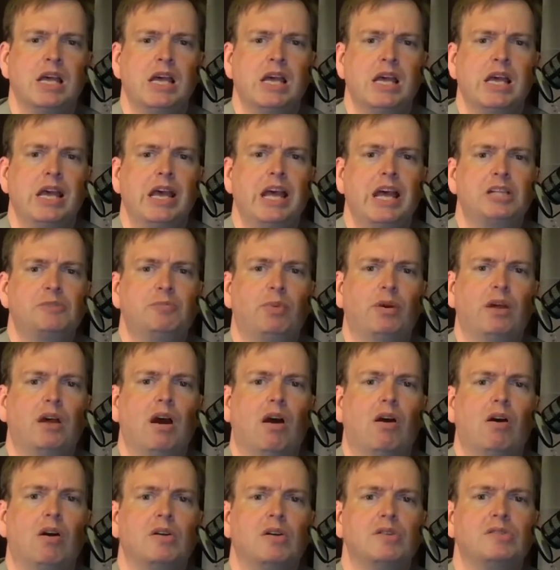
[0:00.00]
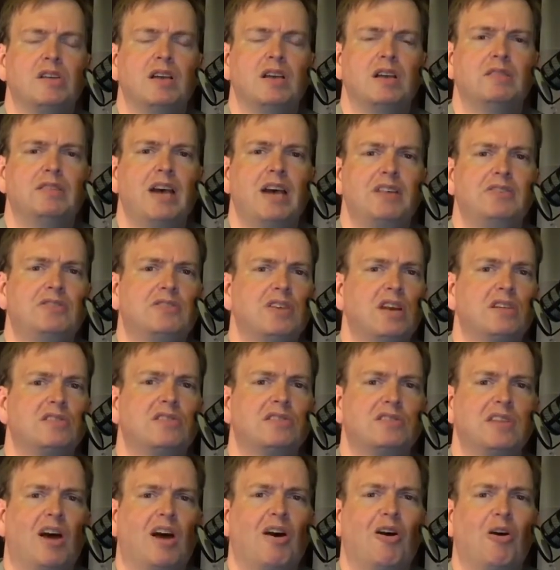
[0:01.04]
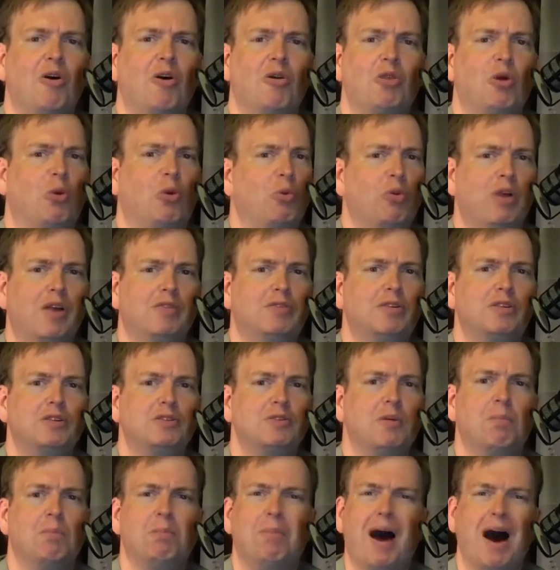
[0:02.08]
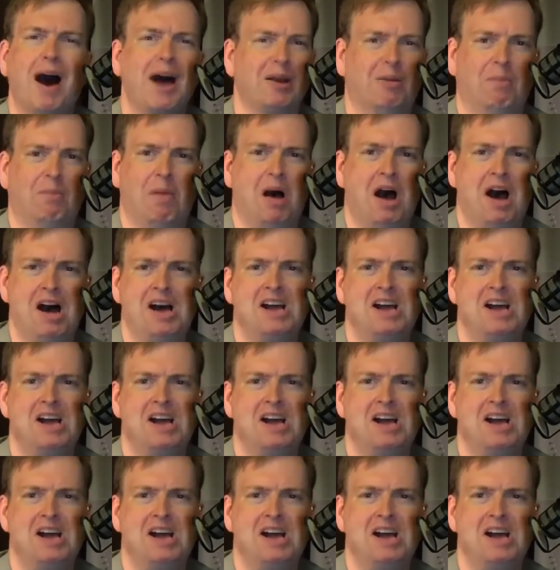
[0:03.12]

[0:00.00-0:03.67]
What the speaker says: It's because they just saw the river bottom.